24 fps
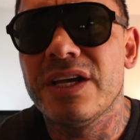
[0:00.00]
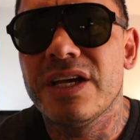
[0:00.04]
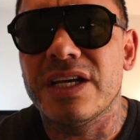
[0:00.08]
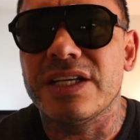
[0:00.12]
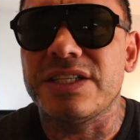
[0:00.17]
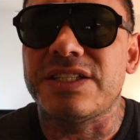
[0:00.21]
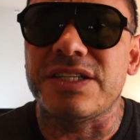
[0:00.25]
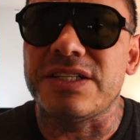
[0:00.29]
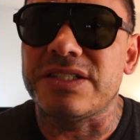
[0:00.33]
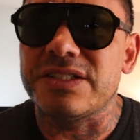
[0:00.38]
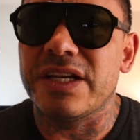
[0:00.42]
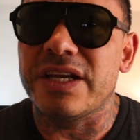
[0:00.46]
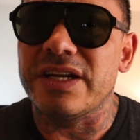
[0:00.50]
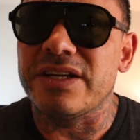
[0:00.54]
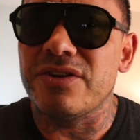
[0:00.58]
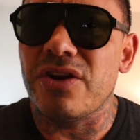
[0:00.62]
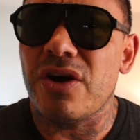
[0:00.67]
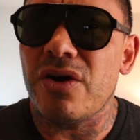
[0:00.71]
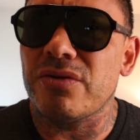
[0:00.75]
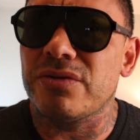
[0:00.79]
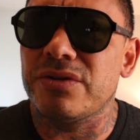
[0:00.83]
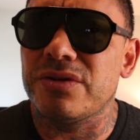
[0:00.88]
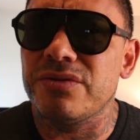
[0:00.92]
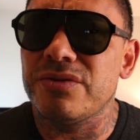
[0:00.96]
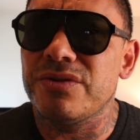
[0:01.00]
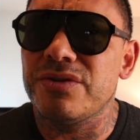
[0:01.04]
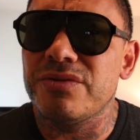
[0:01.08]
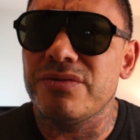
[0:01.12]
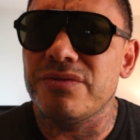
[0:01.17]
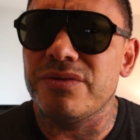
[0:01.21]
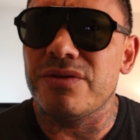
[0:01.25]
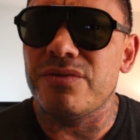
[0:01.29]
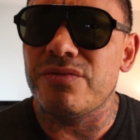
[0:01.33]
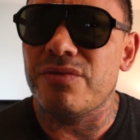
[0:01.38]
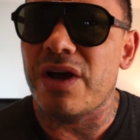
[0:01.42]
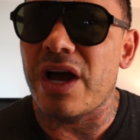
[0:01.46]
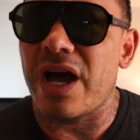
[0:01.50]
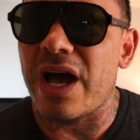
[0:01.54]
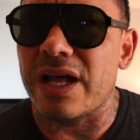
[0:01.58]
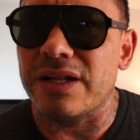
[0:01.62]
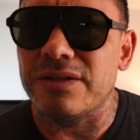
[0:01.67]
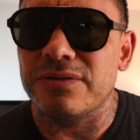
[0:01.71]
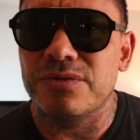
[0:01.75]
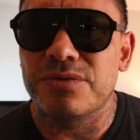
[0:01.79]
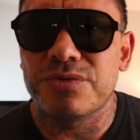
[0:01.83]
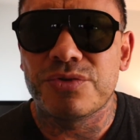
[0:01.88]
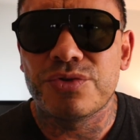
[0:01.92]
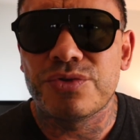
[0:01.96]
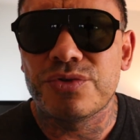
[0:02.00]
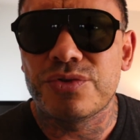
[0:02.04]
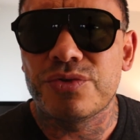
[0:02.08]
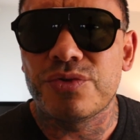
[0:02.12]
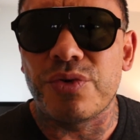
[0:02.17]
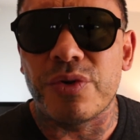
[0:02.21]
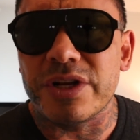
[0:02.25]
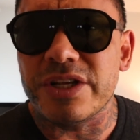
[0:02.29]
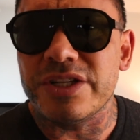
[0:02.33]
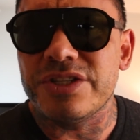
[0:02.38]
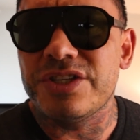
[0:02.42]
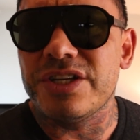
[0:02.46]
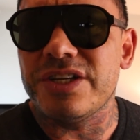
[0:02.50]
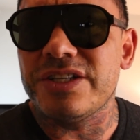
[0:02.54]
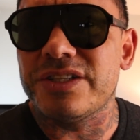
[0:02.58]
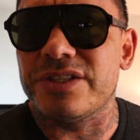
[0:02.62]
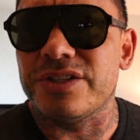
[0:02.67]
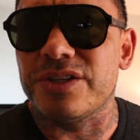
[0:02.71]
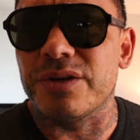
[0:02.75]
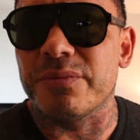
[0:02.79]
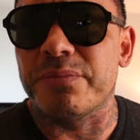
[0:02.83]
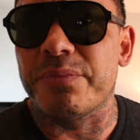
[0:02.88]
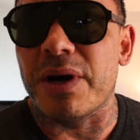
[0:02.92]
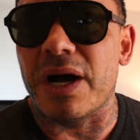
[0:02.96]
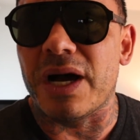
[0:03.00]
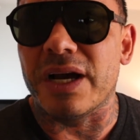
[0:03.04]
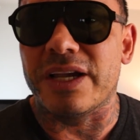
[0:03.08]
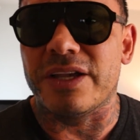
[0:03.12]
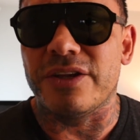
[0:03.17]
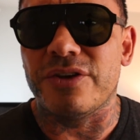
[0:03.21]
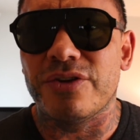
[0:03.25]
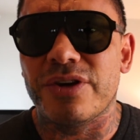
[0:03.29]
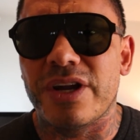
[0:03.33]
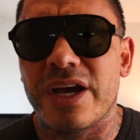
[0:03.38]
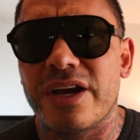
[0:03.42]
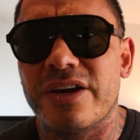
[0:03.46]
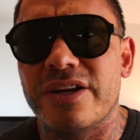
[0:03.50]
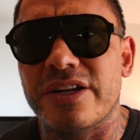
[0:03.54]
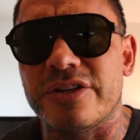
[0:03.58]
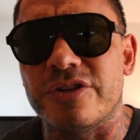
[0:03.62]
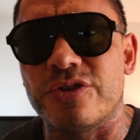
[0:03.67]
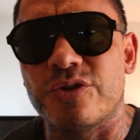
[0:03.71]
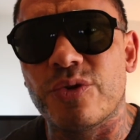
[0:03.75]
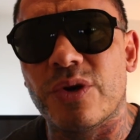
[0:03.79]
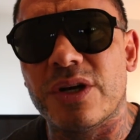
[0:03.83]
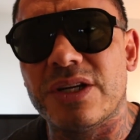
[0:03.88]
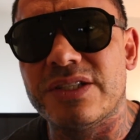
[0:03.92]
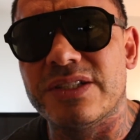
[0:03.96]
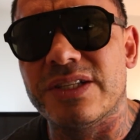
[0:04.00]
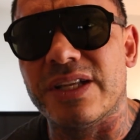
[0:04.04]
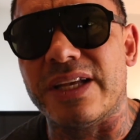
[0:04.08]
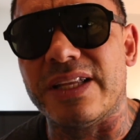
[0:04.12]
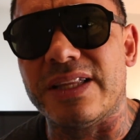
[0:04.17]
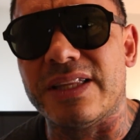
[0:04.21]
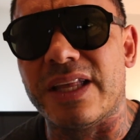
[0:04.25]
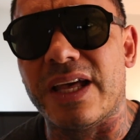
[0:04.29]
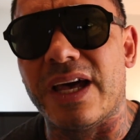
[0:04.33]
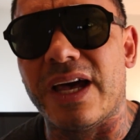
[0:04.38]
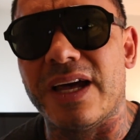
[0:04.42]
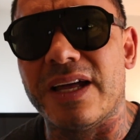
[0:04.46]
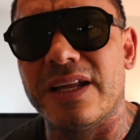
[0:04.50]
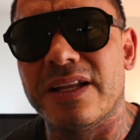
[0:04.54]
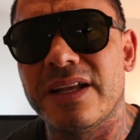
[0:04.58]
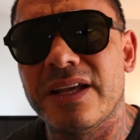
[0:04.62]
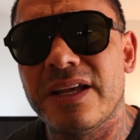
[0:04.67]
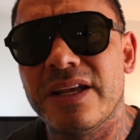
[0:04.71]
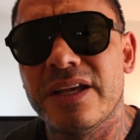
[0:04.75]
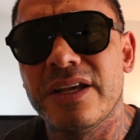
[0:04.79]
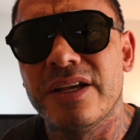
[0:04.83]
And she's like, no, dude, you got 20 G's in your pocket. You're not going to dress like that.